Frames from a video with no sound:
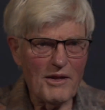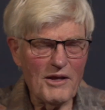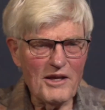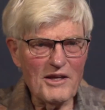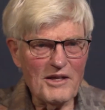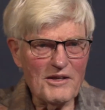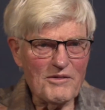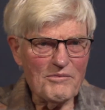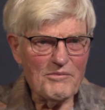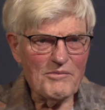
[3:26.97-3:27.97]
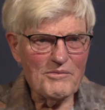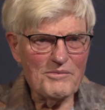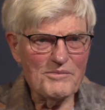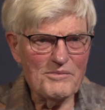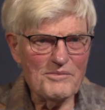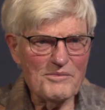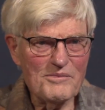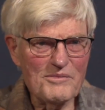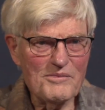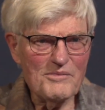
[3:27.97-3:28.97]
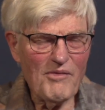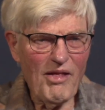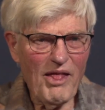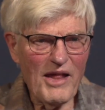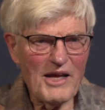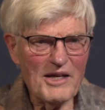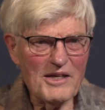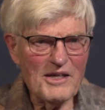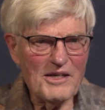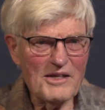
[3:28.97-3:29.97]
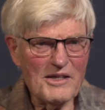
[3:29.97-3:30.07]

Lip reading: You said you had some blowout.